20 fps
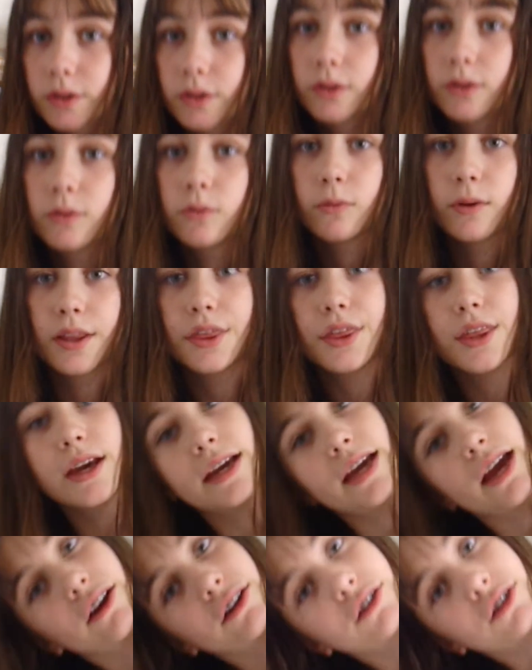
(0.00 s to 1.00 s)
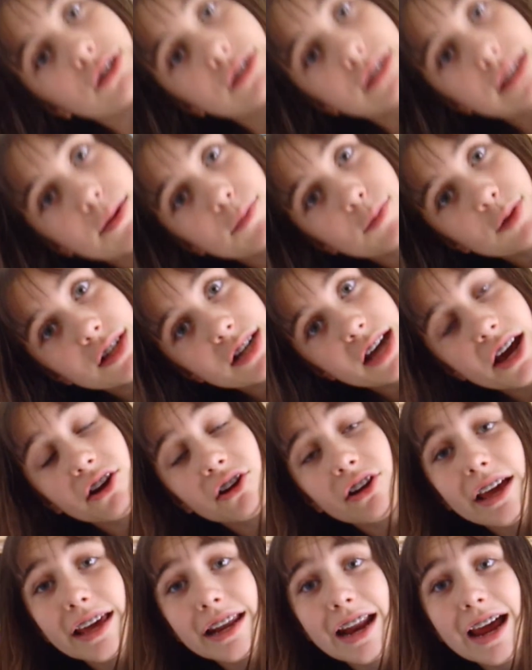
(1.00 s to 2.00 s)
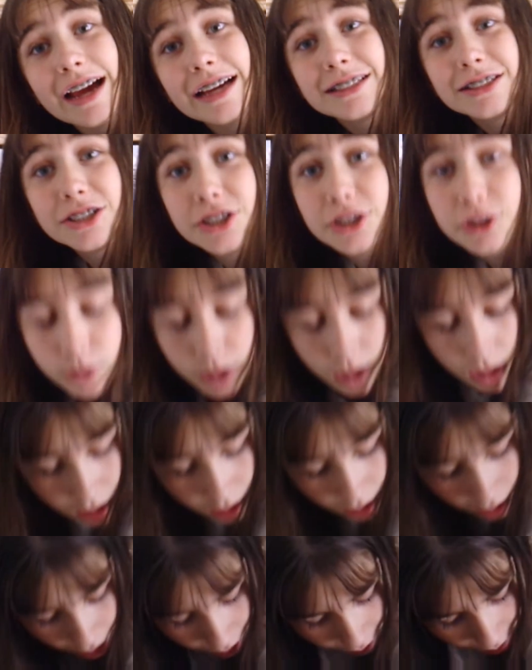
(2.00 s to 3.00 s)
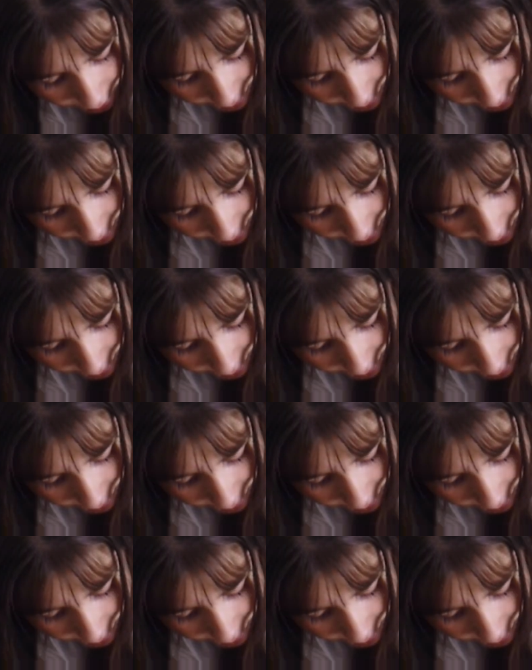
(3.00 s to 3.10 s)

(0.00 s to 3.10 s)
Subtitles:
with a character's name in the title? And I do. I